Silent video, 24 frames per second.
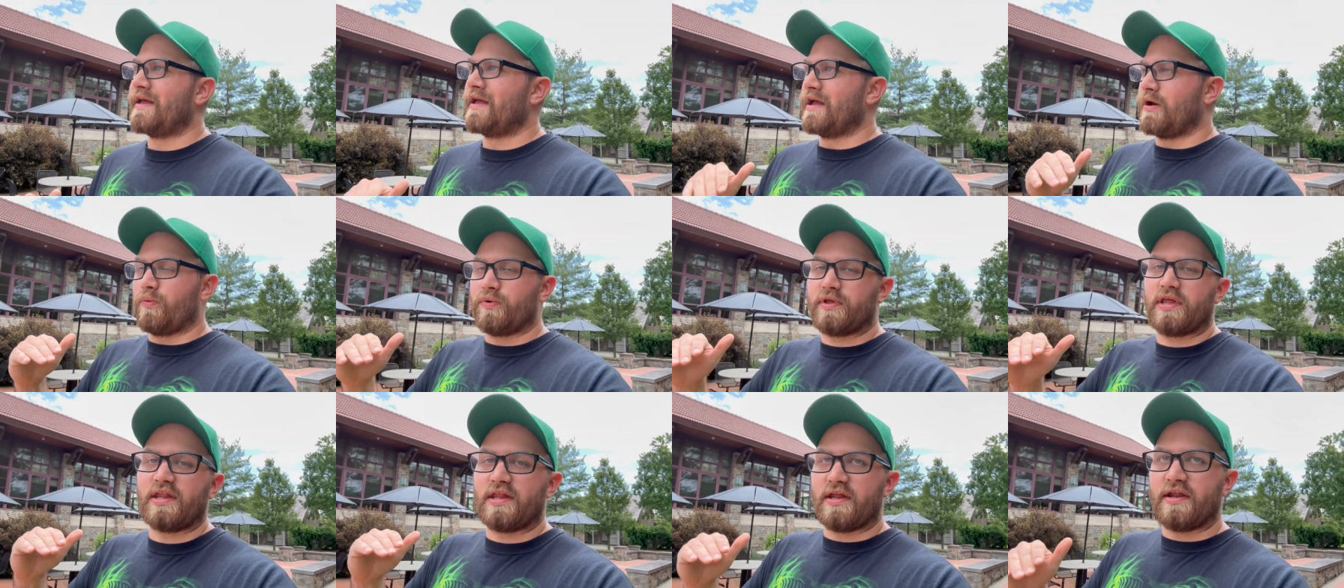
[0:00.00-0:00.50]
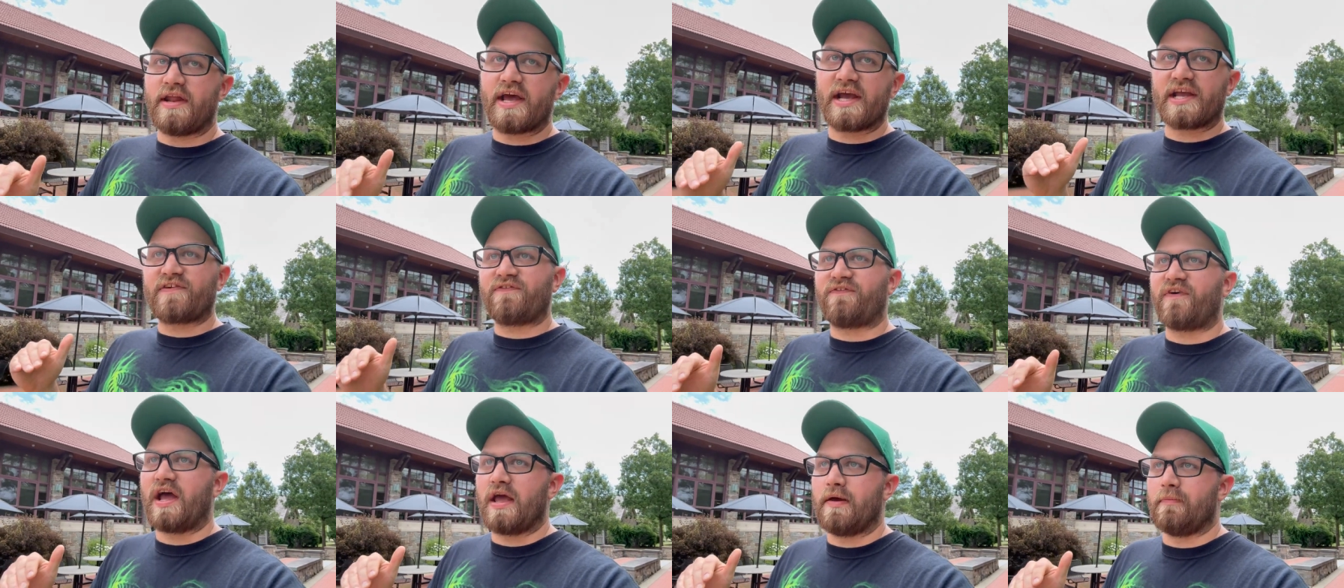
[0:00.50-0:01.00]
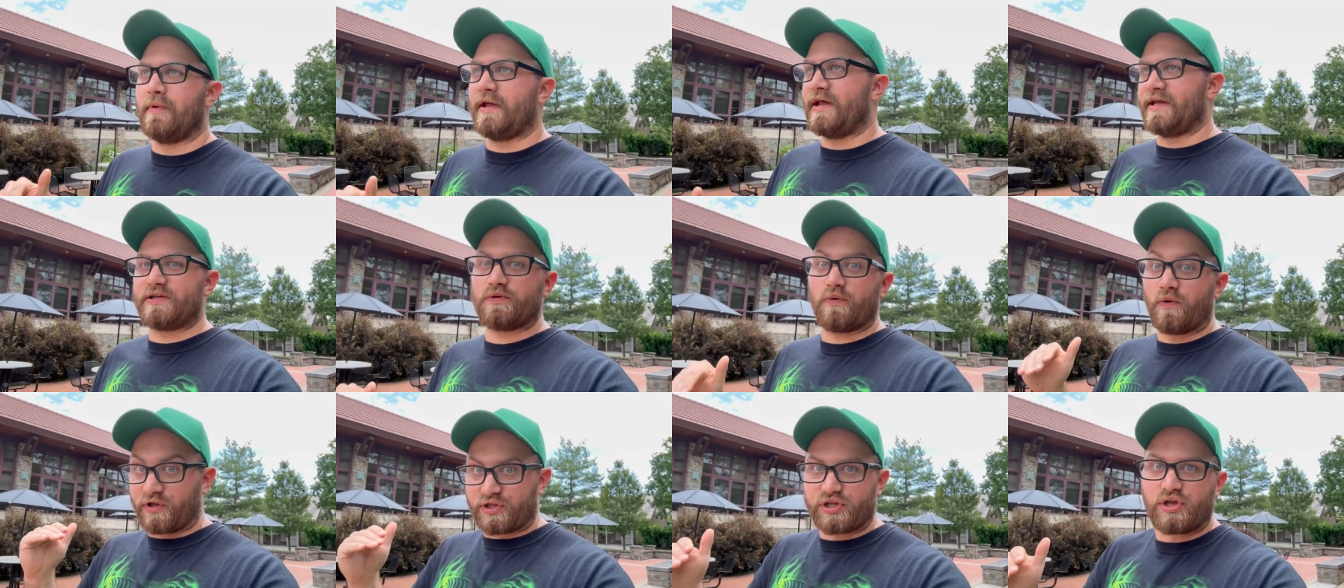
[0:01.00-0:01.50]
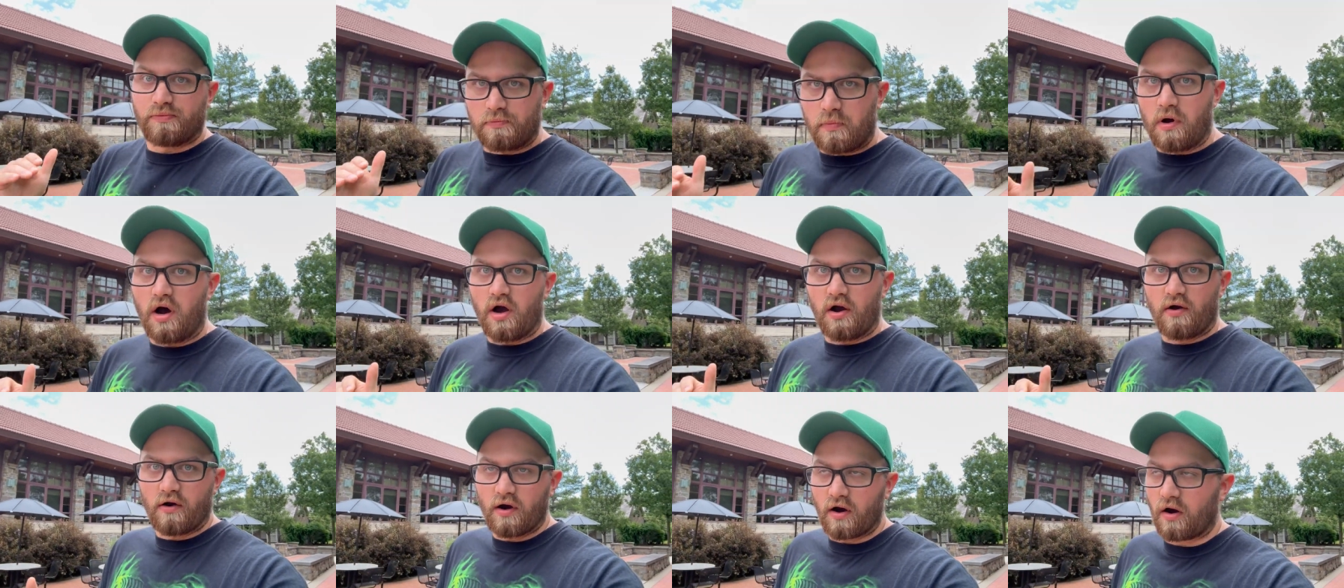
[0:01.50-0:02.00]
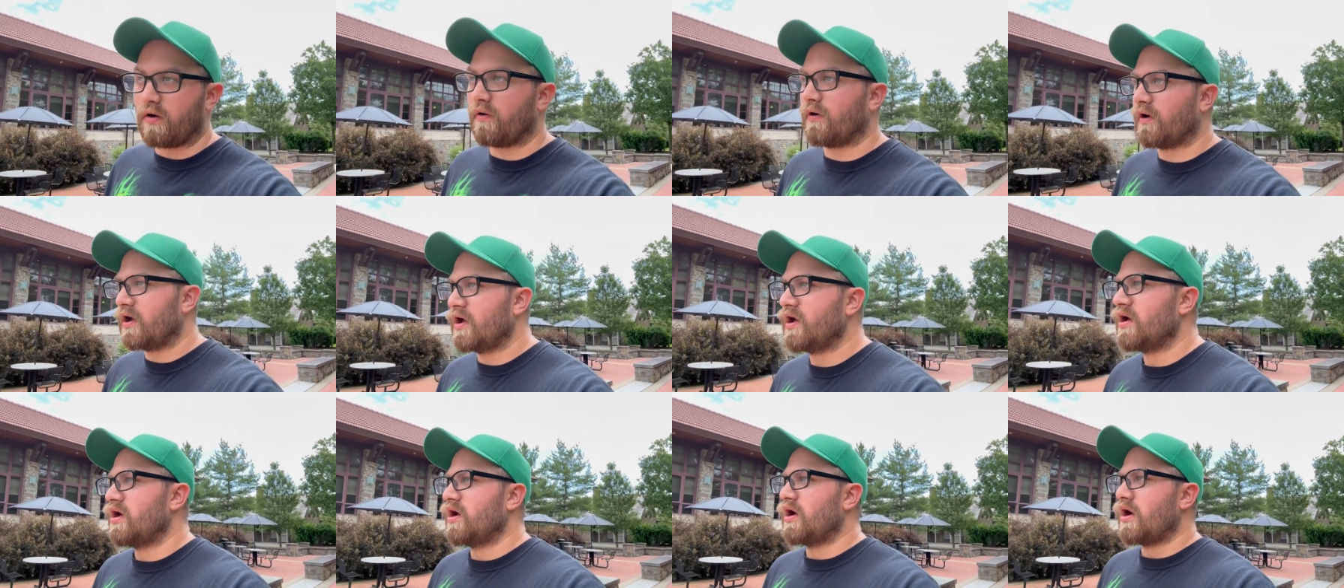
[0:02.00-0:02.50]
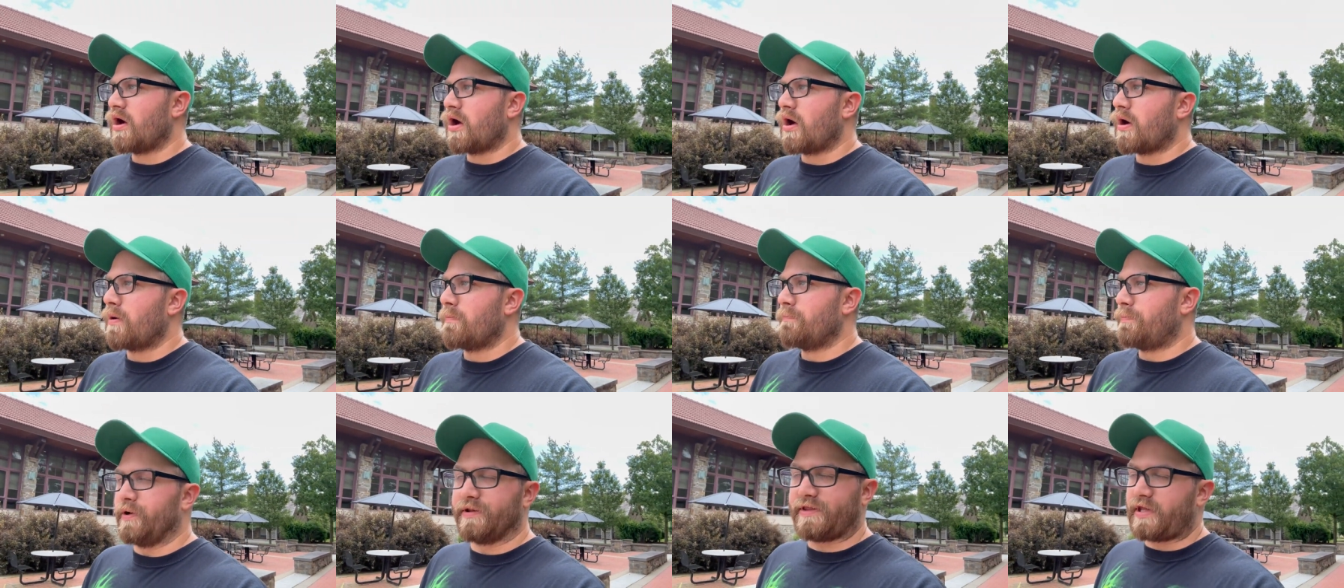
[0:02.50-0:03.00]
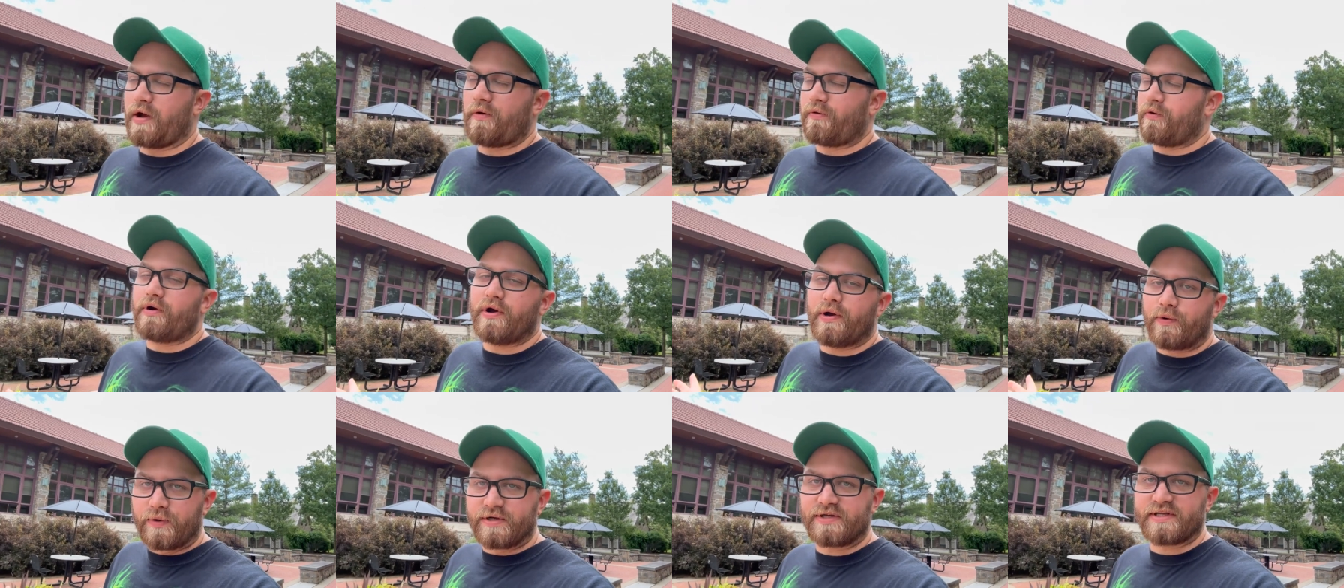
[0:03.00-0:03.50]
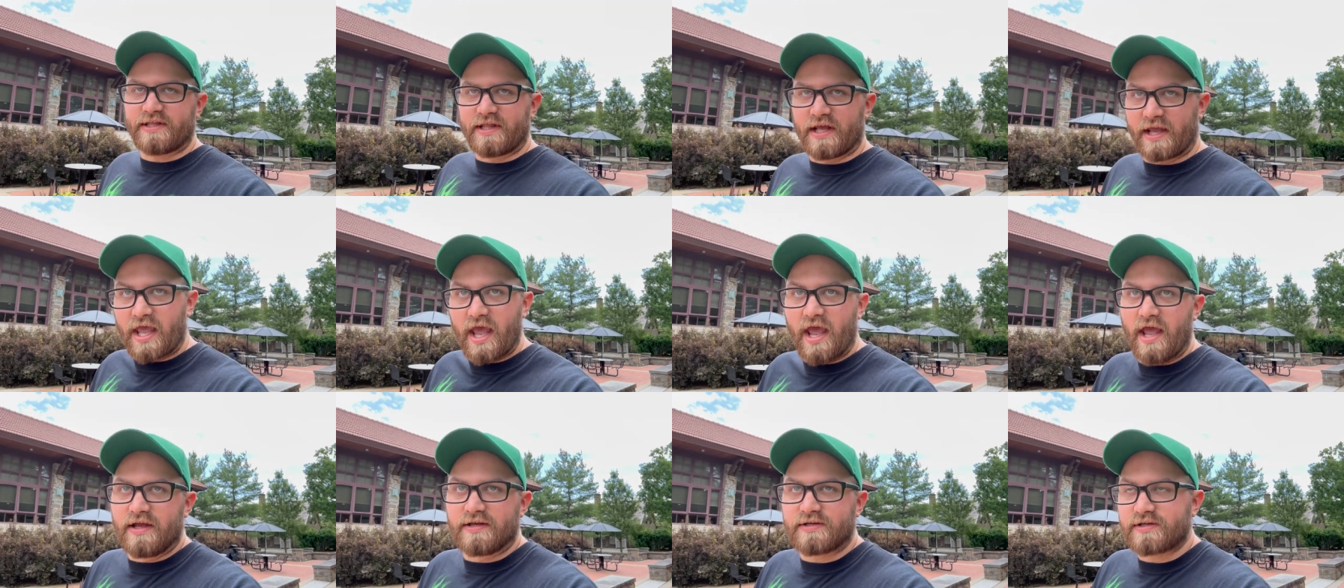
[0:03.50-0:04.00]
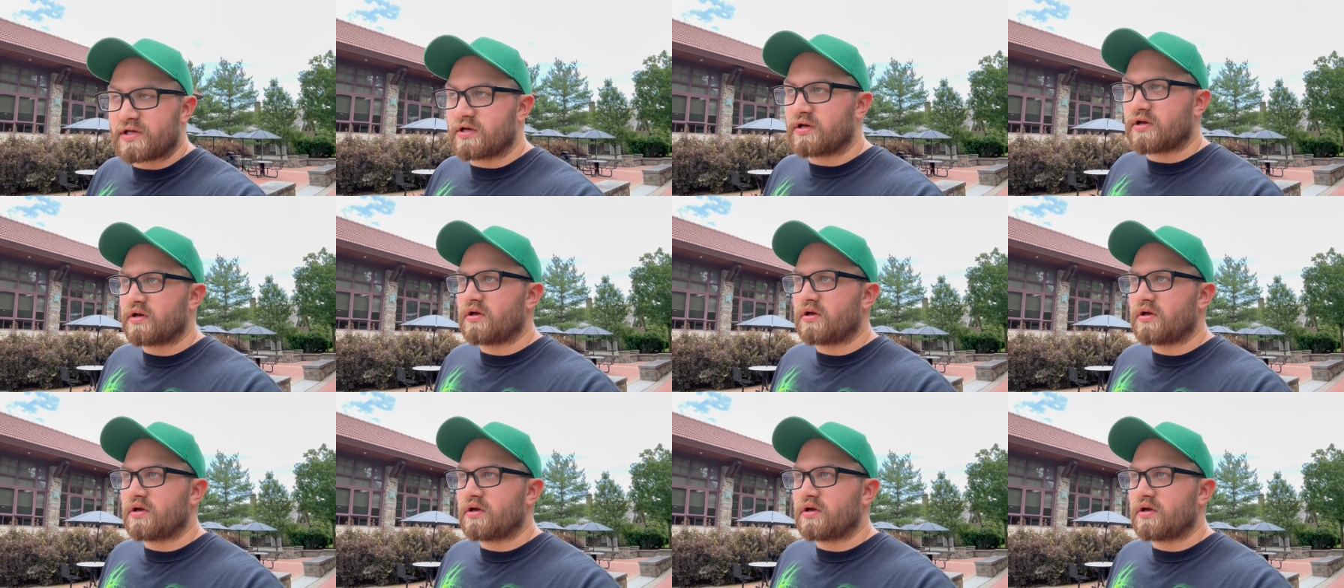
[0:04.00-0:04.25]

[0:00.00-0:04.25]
within the next five minutes or tomorrow but that really wasn't the case.